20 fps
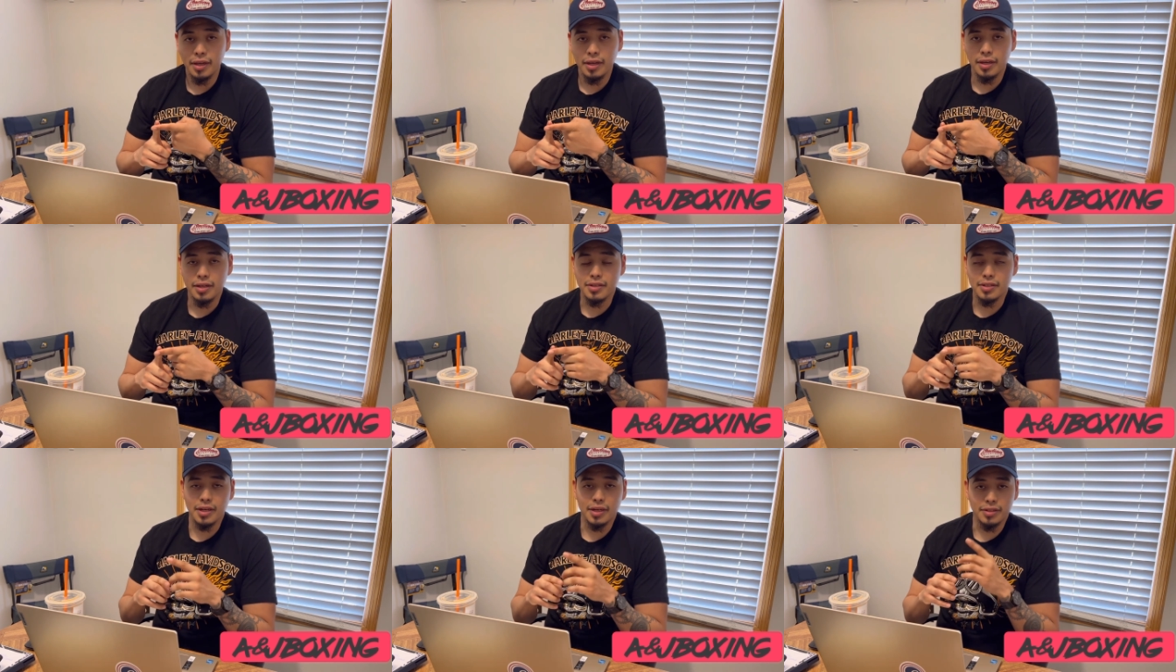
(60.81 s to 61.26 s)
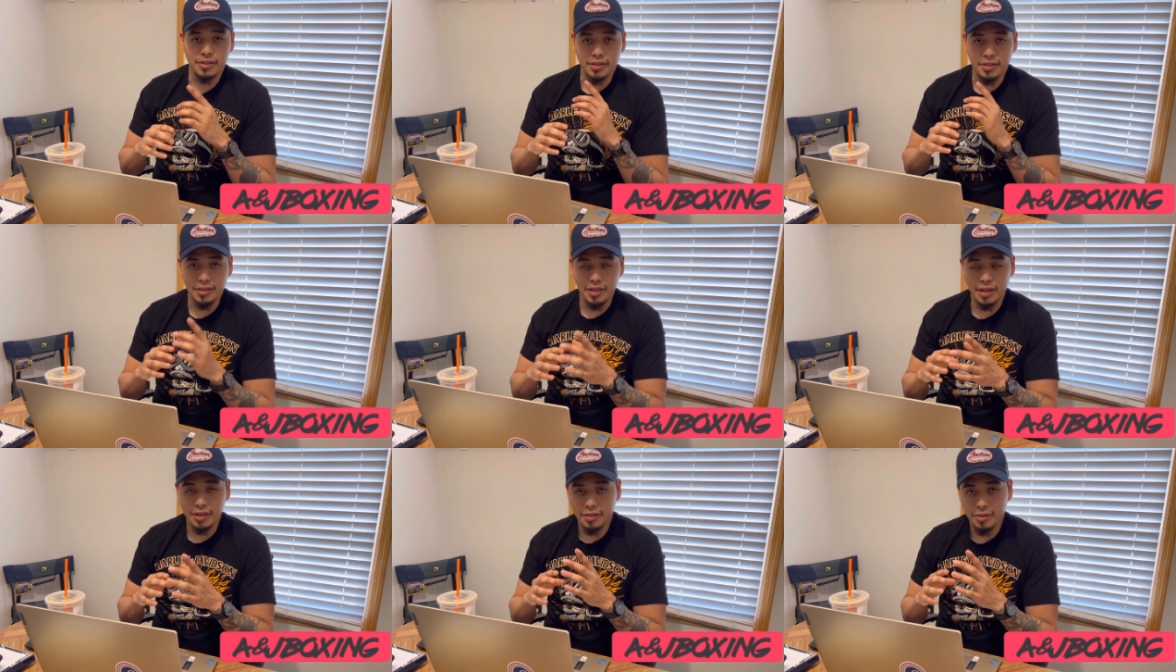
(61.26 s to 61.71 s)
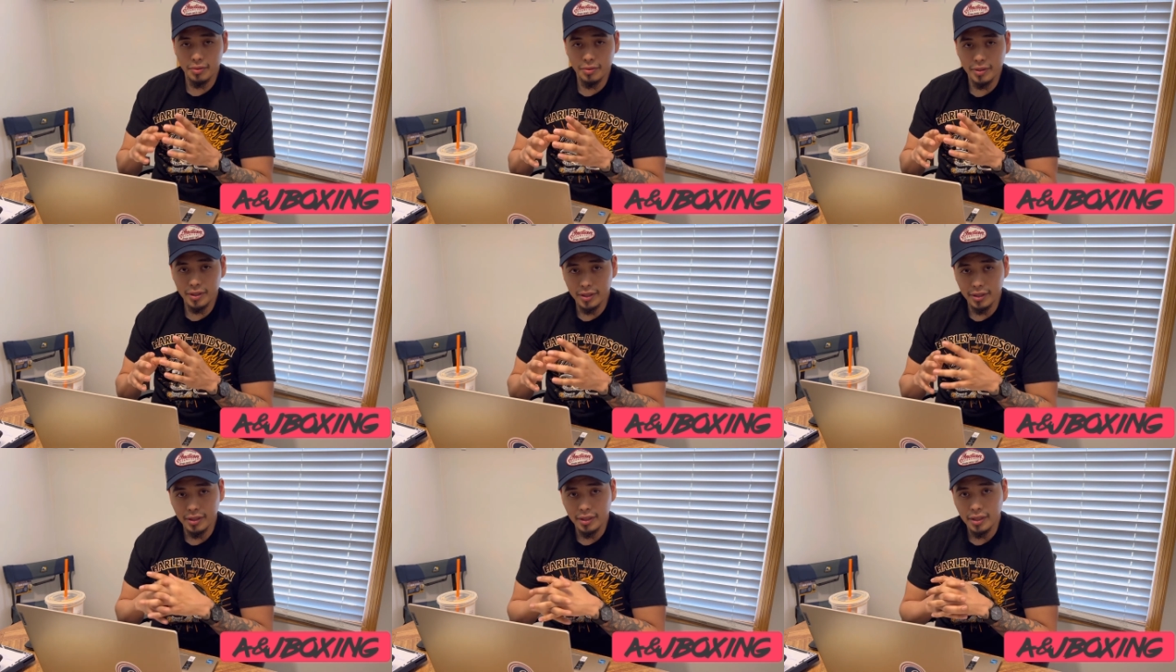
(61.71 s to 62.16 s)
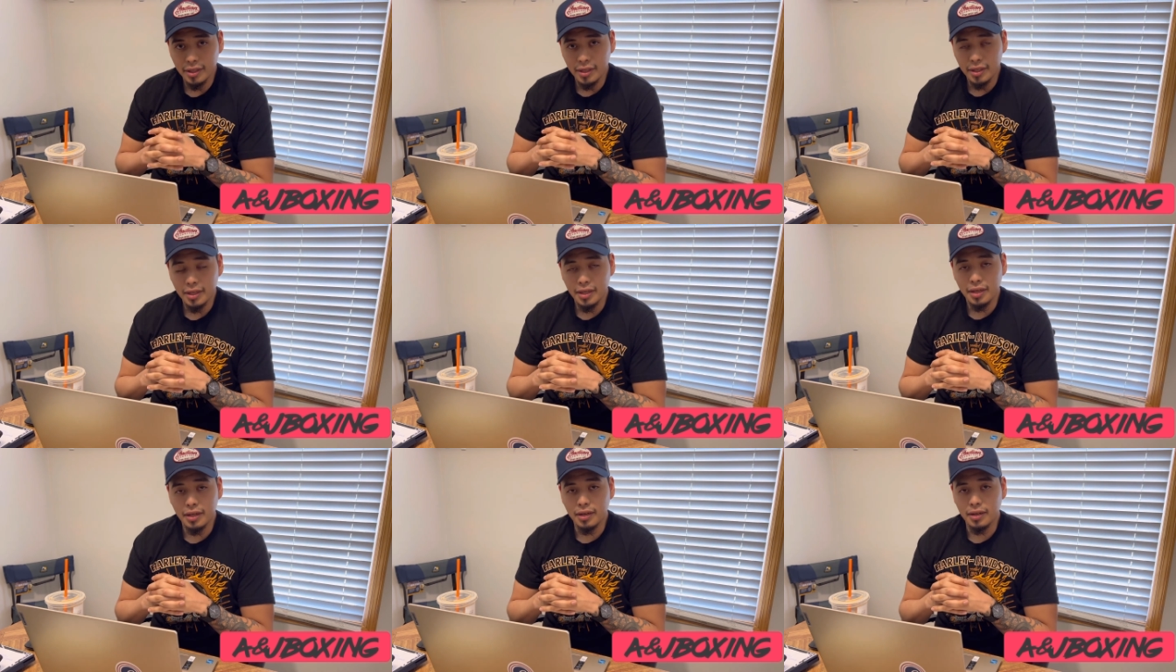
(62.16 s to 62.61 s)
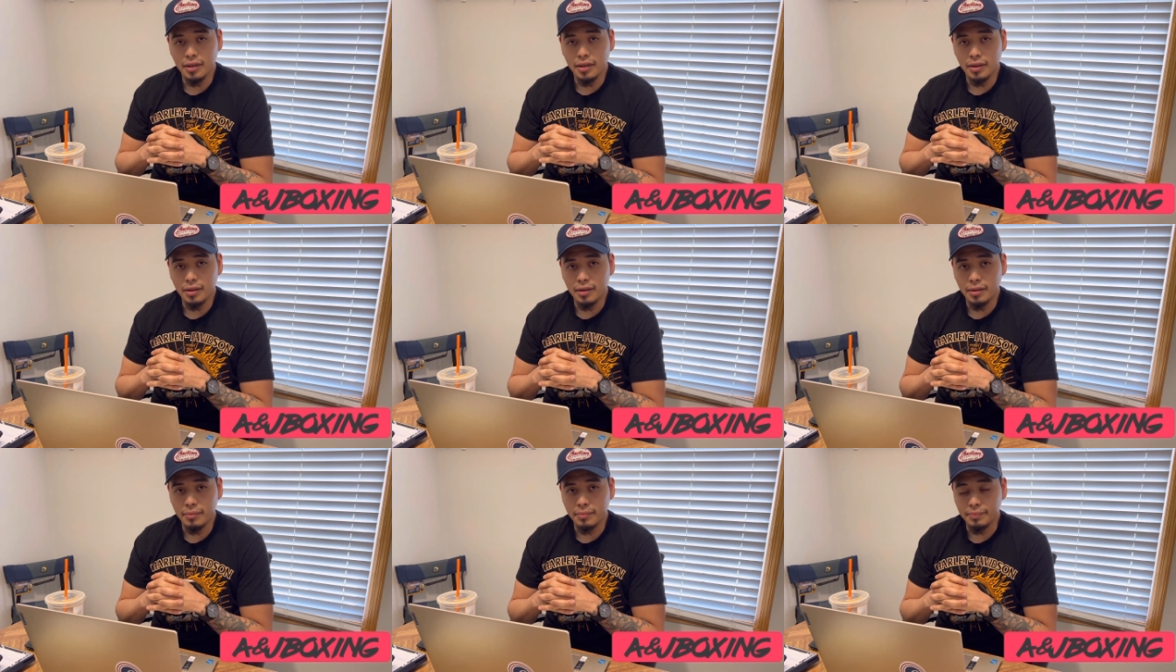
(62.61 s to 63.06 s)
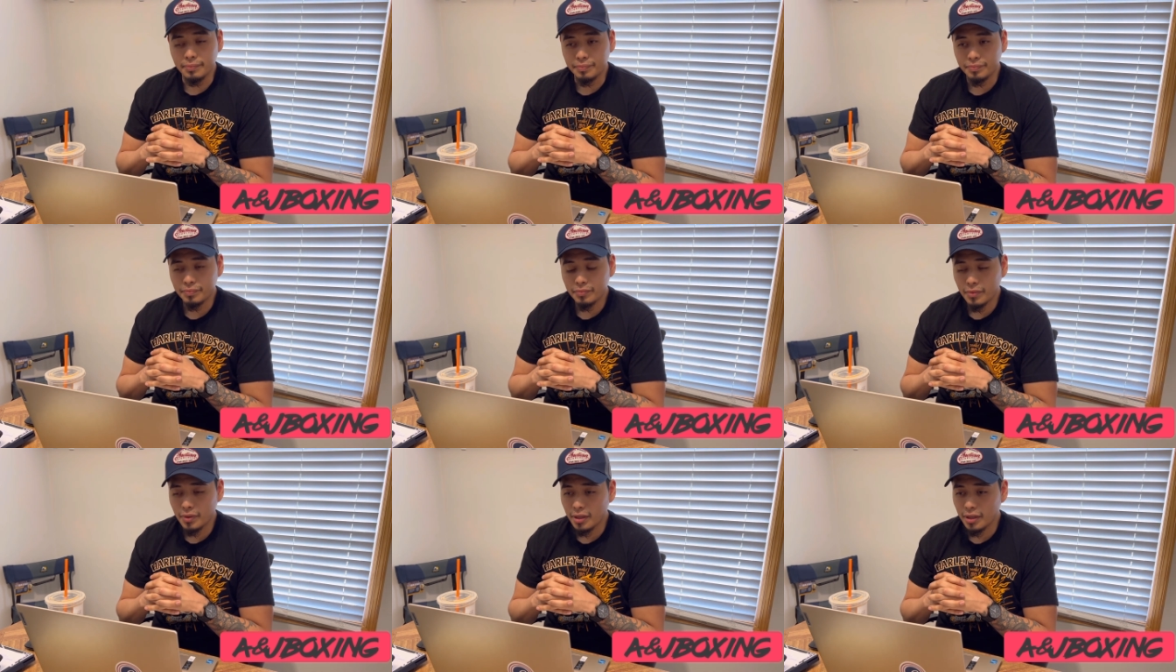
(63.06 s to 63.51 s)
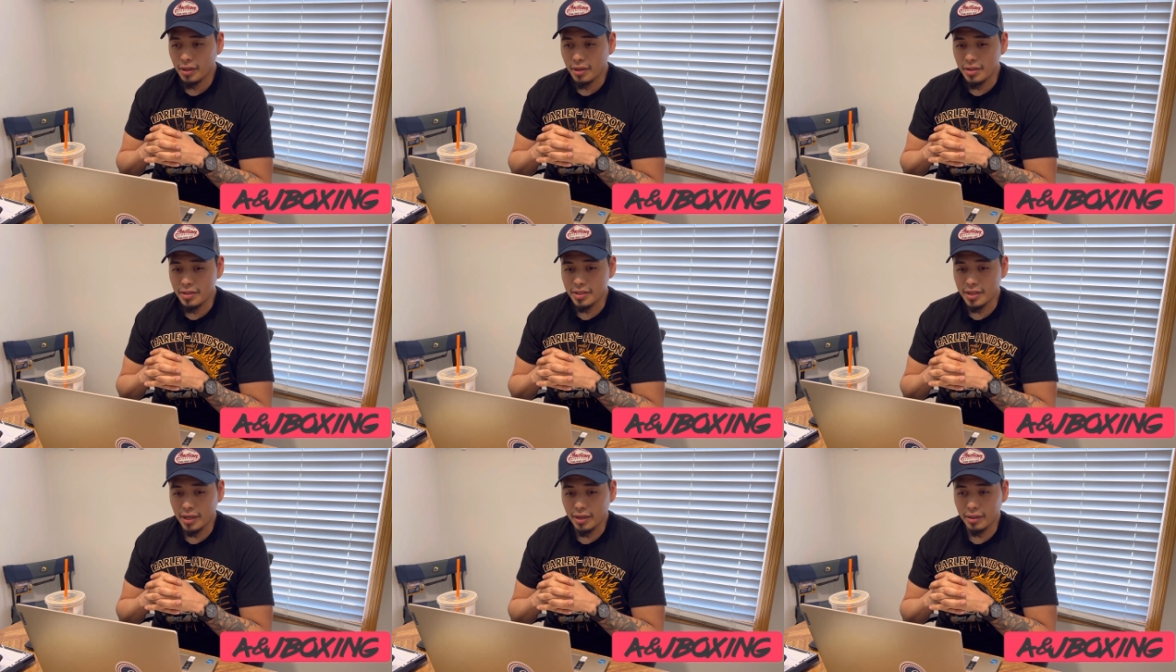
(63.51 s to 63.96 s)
He's got to stick to it. Um, he's got